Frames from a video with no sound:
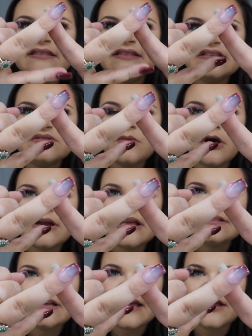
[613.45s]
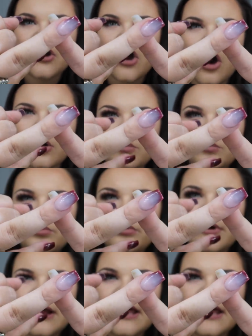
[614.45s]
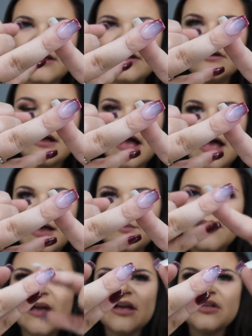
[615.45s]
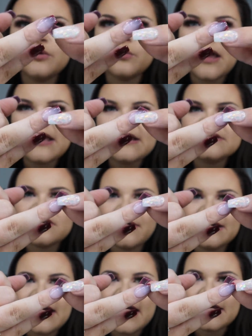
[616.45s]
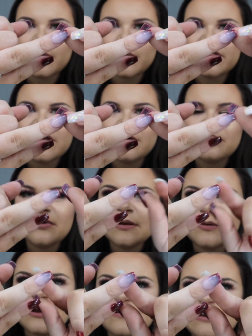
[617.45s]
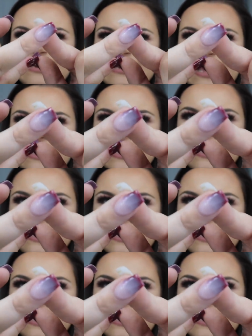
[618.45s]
This one is like an ombre. The white is quite high up on the ombre, but I really like